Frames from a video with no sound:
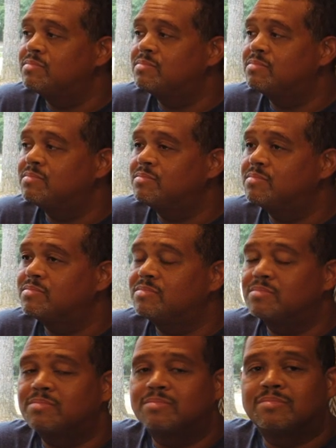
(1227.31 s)

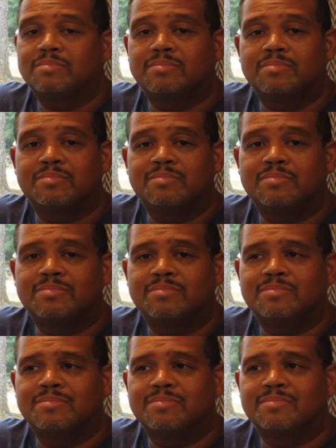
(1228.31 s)

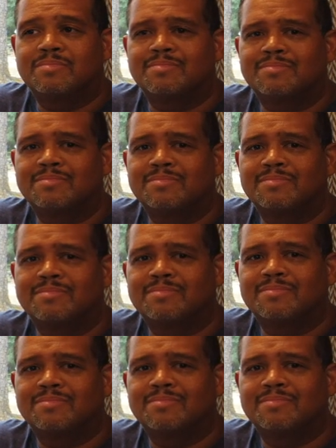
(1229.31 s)

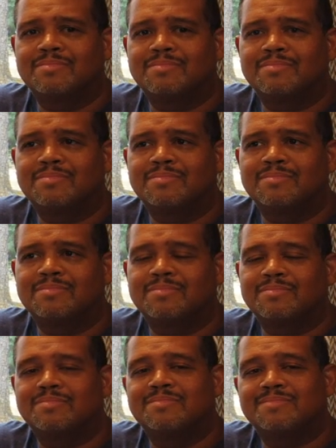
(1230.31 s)

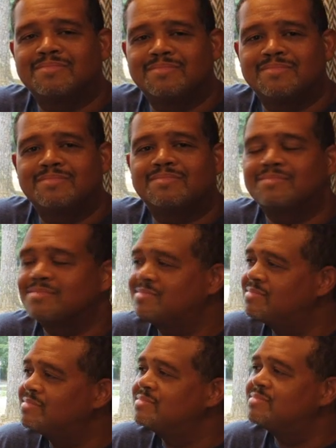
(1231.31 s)

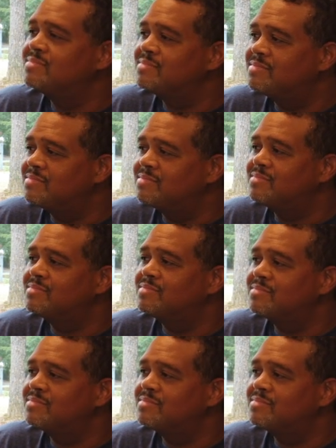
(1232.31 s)
The person shown says nothing.